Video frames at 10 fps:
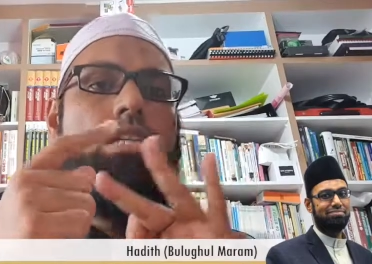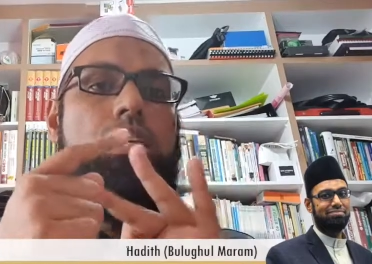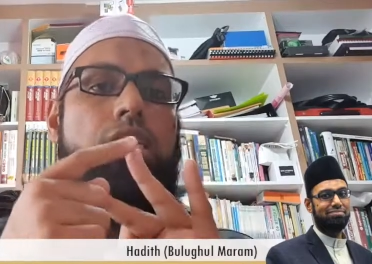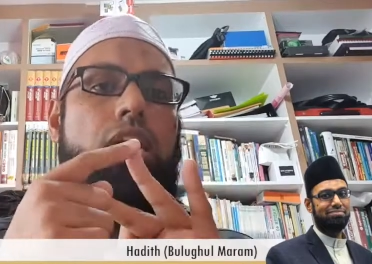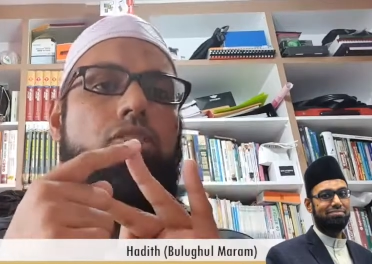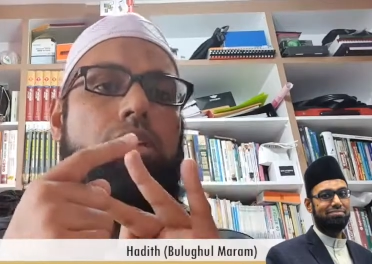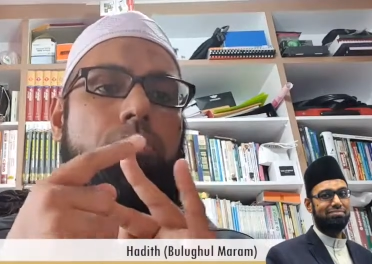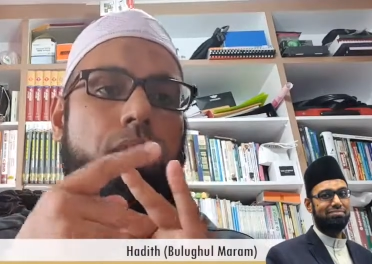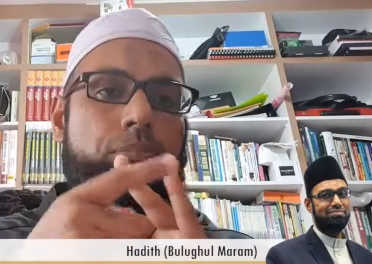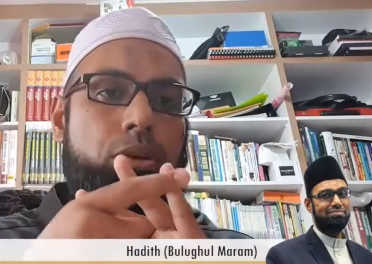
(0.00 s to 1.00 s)
Speaker 1: Says, I got
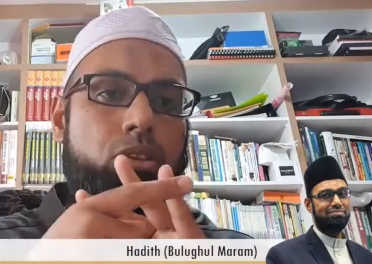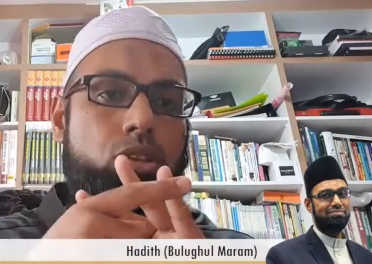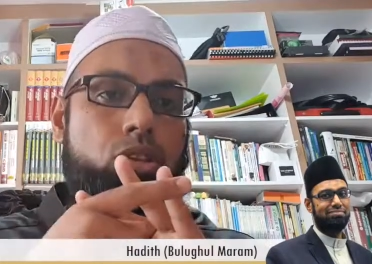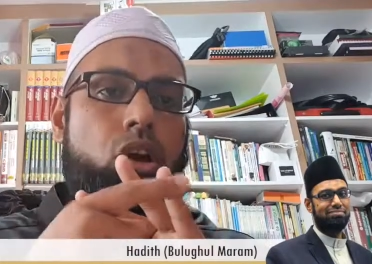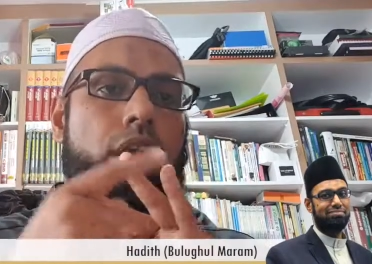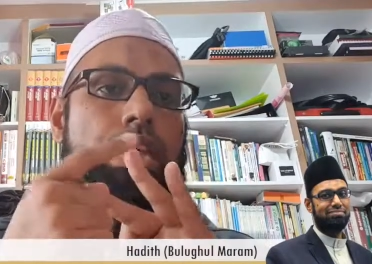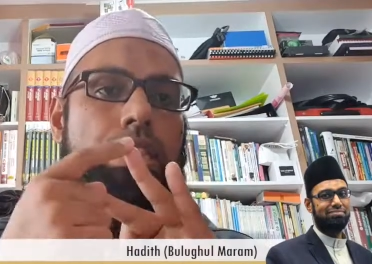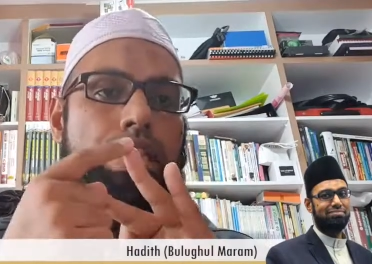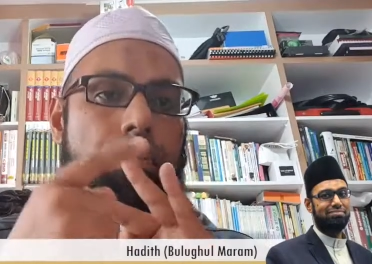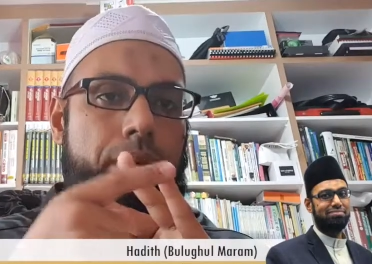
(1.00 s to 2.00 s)
something important to talk
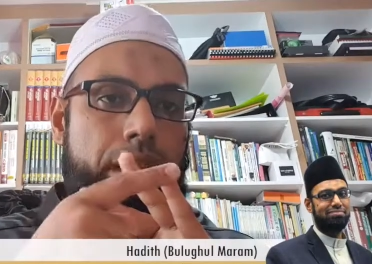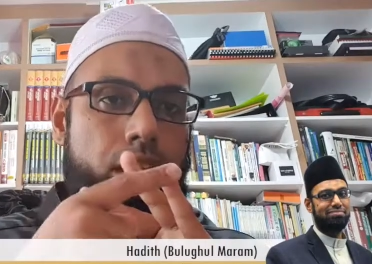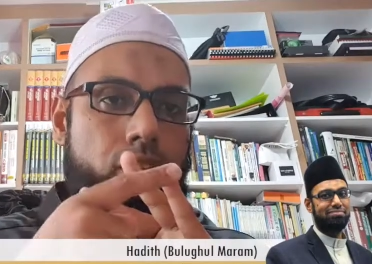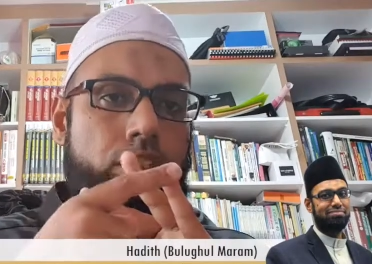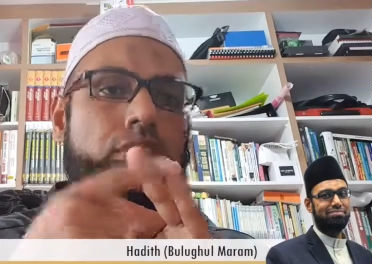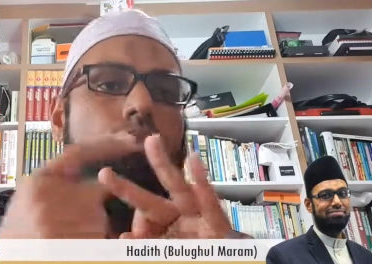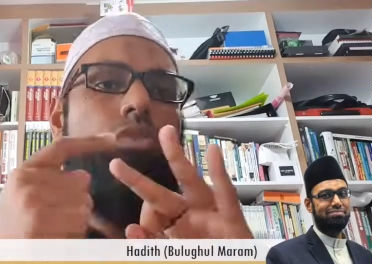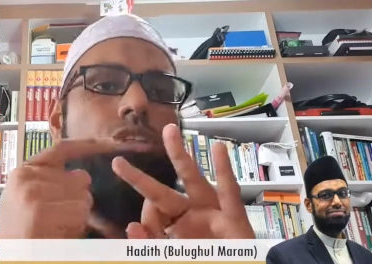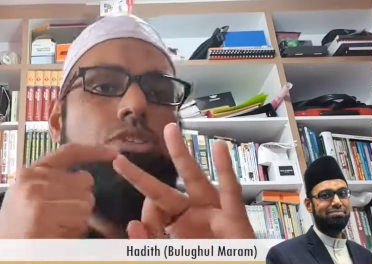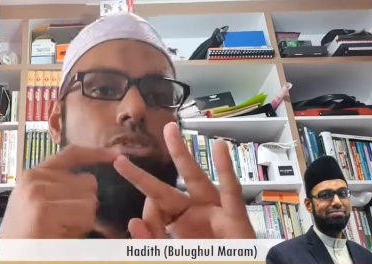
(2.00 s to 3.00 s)
in Tamil language
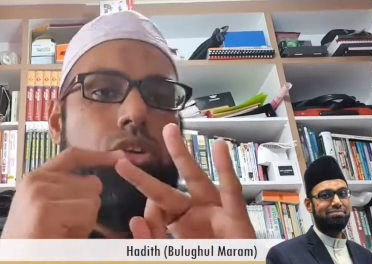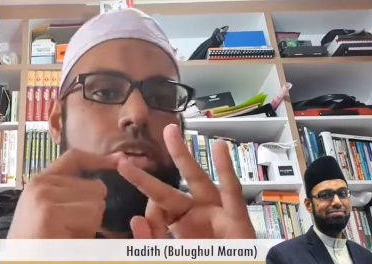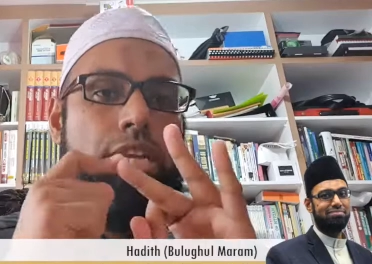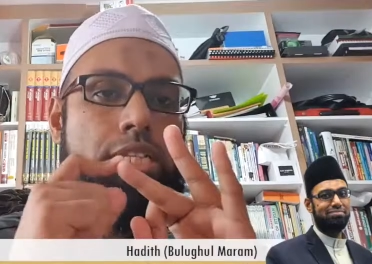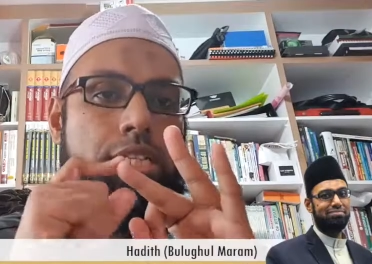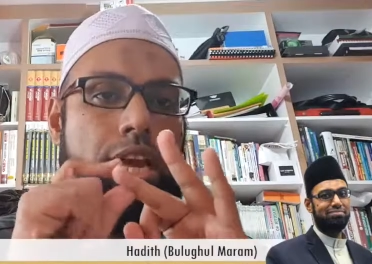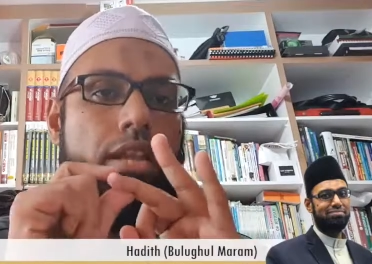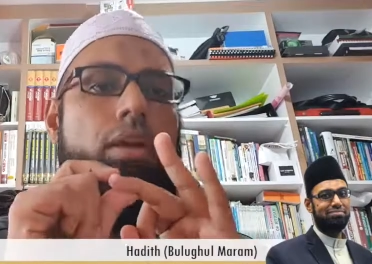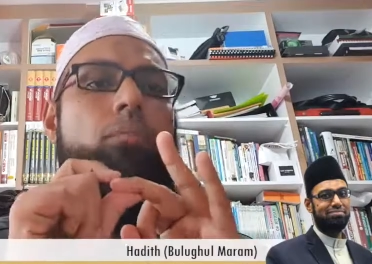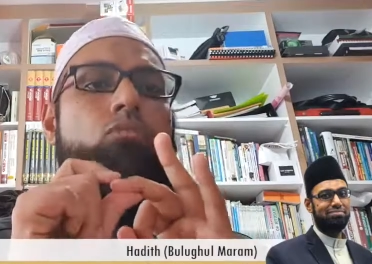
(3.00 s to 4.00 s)
which you don't
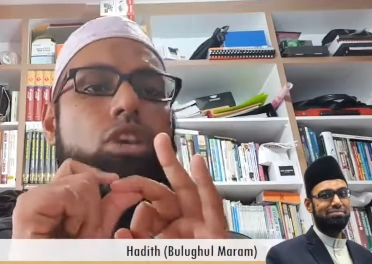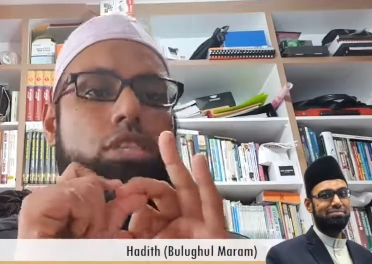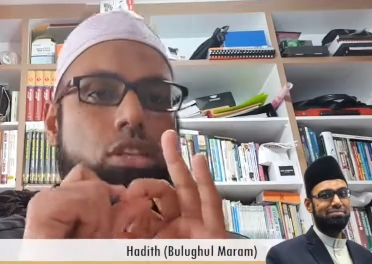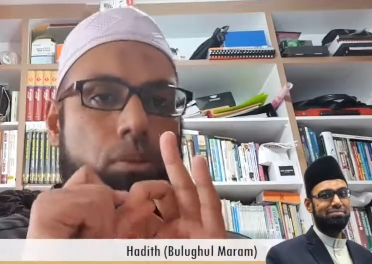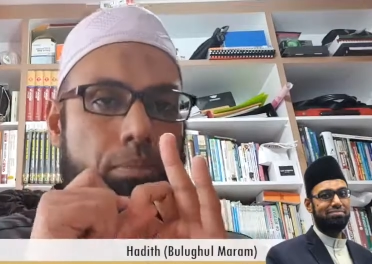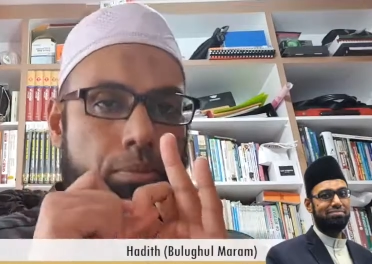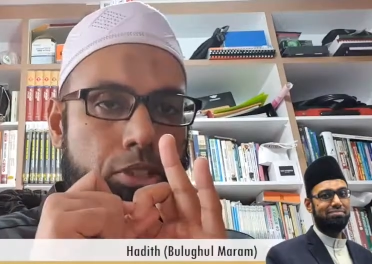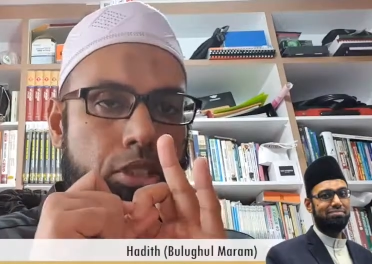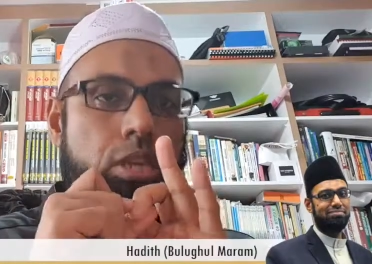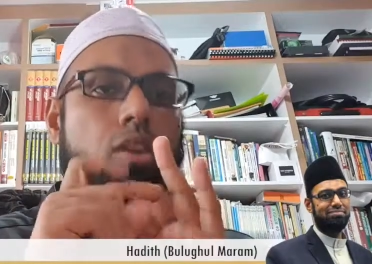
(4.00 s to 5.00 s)
understand. So, I seek your
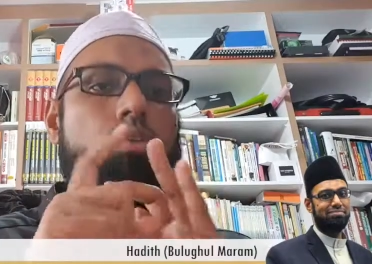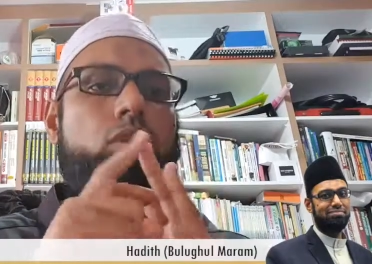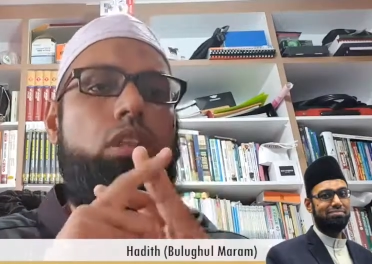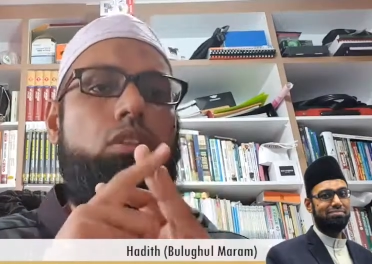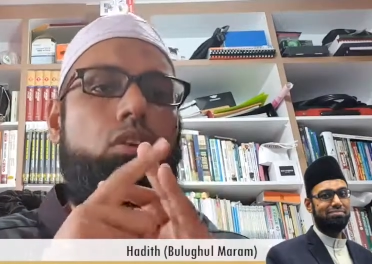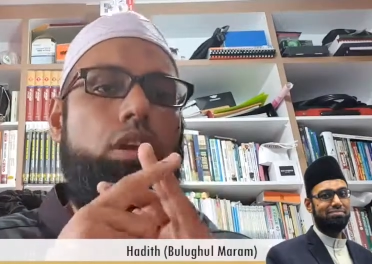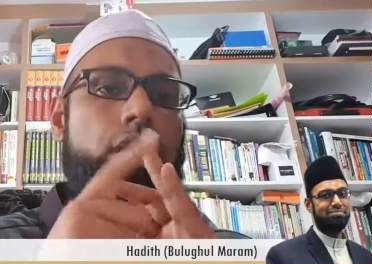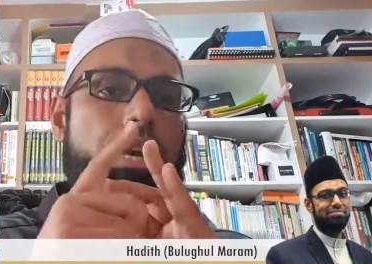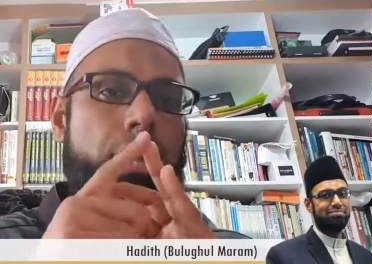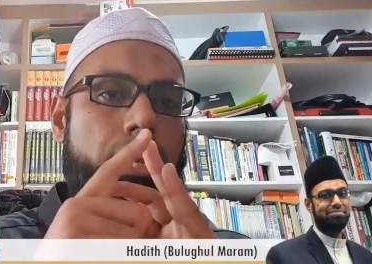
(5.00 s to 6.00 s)
permission. We are
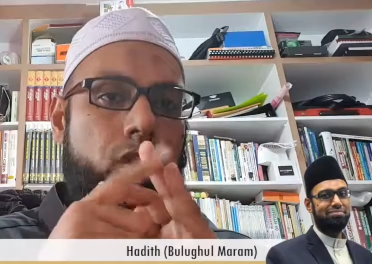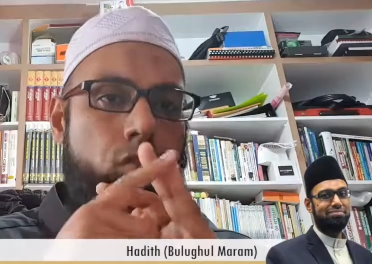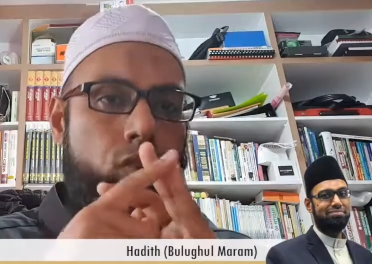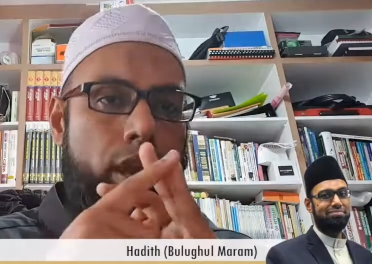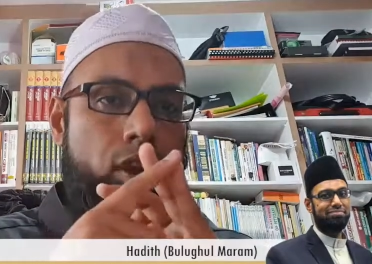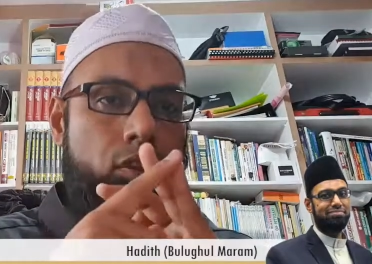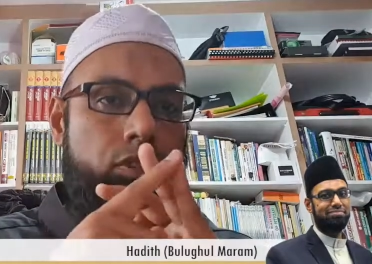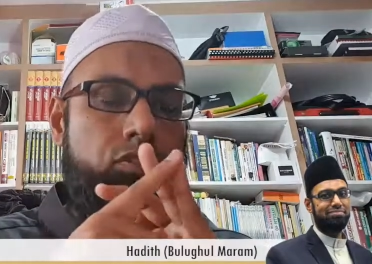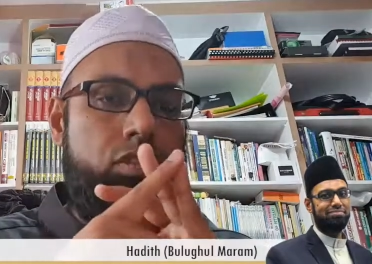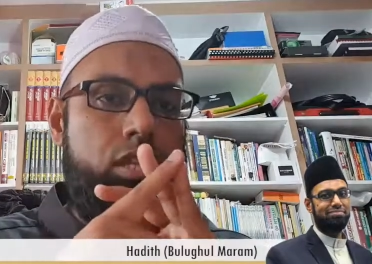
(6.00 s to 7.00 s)
talking in our own
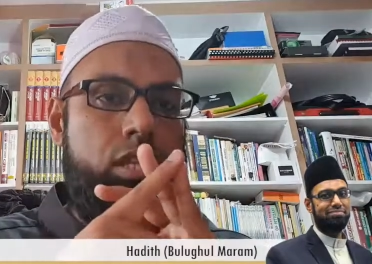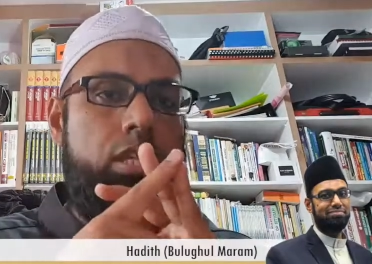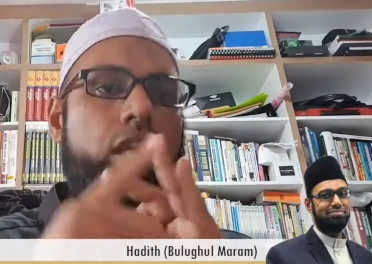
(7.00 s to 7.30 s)
language for certain